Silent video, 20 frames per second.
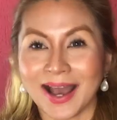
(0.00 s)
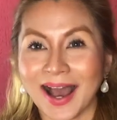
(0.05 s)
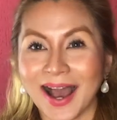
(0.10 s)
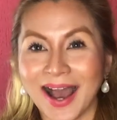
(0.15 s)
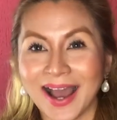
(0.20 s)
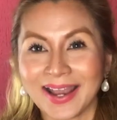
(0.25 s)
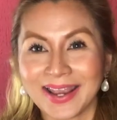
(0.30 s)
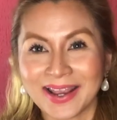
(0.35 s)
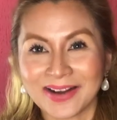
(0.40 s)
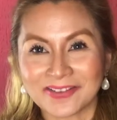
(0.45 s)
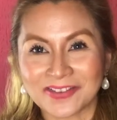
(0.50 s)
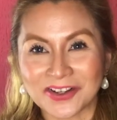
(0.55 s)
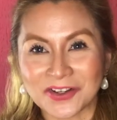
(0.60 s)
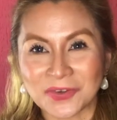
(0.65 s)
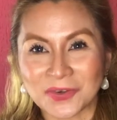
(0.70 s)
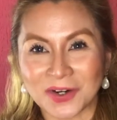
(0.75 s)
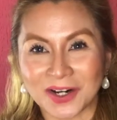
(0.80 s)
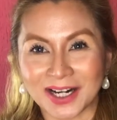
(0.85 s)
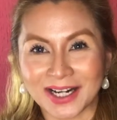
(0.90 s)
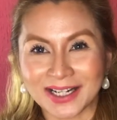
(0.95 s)
Hi
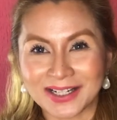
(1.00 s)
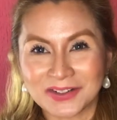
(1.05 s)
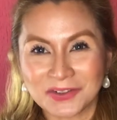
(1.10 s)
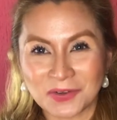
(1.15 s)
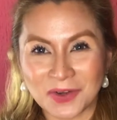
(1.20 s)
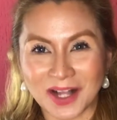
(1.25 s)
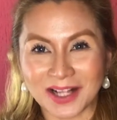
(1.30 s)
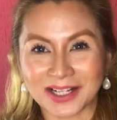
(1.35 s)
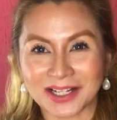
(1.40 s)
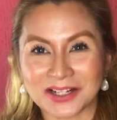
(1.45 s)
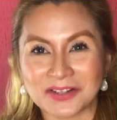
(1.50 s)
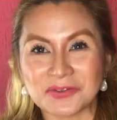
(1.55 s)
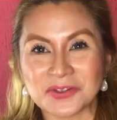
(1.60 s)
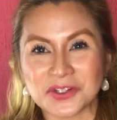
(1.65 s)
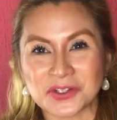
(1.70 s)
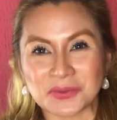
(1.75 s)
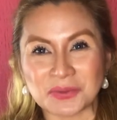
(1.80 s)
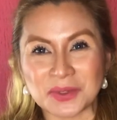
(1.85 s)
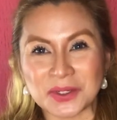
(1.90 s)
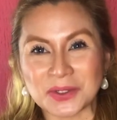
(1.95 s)
everyone, welcome to
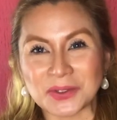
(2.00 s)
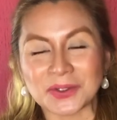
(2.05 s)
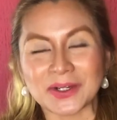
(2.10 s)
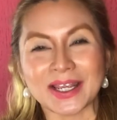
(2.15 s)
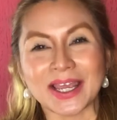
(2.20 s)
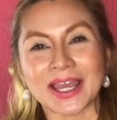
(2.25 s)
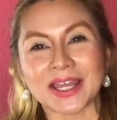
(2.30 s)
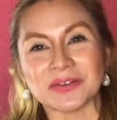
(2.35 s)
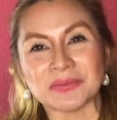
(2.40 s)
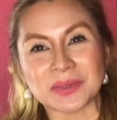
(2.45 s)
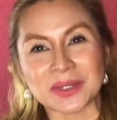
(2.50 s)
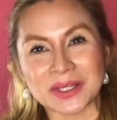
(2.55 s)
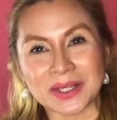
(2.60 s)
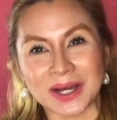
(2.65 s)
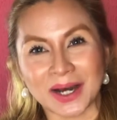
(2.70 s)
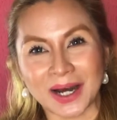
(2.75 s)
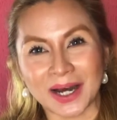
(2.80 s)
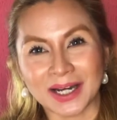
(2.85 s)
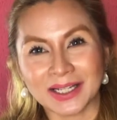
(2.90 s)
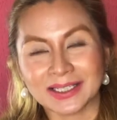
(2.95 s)
Beauty and
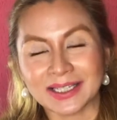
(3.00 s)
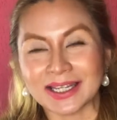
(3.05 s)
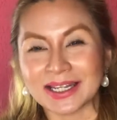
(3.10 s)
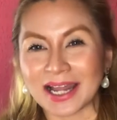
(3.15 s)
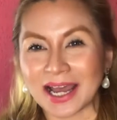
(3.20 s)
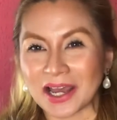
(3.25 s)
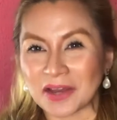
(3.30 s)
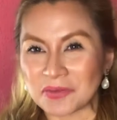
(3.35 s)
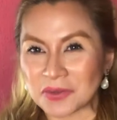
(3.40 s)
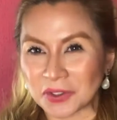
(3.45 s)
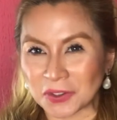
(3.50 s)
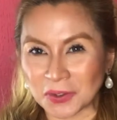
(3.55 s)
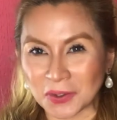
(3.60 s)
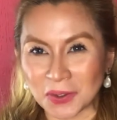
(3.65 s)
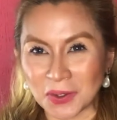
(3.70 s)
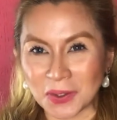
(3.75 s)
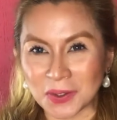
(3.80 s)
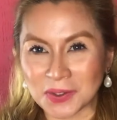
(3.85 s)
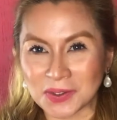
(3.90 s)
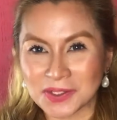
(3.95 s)
Beyond, and I'm your
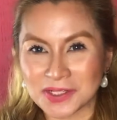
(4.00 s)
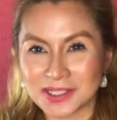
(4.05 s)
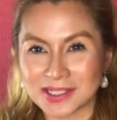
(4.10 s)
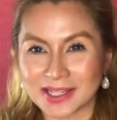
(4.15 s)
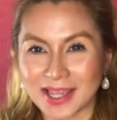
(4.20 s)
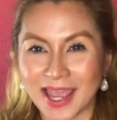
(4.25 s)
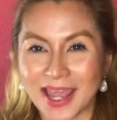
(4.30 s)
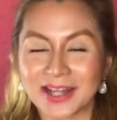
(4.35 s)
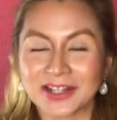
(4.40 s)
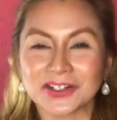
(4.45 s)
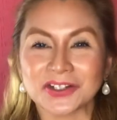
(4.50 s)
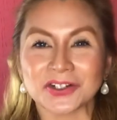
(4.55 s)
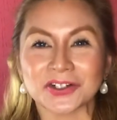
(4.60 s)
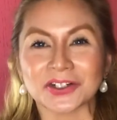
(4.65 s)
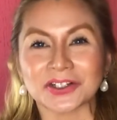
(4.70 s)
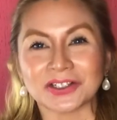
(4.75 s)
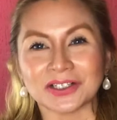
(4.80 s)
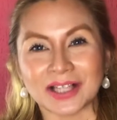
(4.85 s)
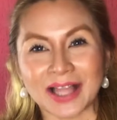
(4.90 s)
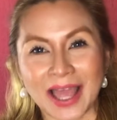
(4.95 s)
host and your
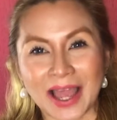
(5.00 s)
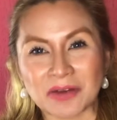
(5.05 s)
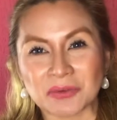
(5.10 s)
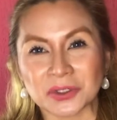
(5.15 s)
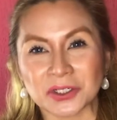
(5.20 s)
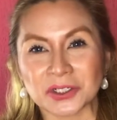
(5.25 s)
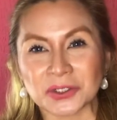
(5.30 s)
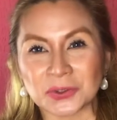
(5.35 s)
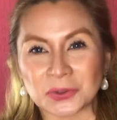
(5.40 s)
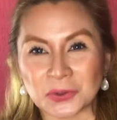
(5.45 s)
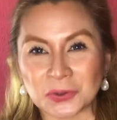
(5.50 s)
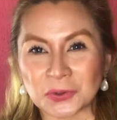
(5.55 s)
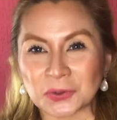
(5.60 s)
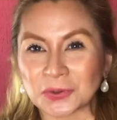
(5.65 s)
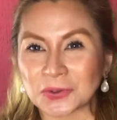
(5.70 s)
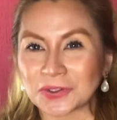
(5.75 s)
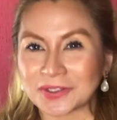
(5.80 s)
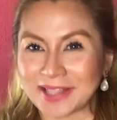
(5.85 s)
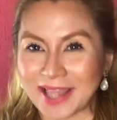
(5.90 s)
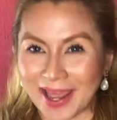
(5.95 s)
glamour
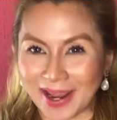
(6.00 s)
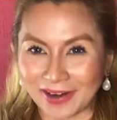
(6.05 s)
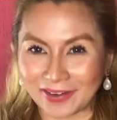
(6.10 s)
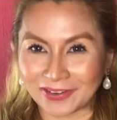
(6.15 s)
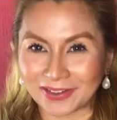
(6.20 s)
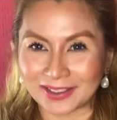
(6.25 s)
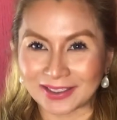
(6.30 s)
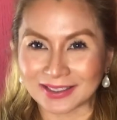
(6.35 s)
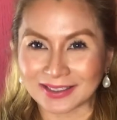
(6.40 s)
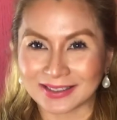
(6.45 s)
guru, Dara.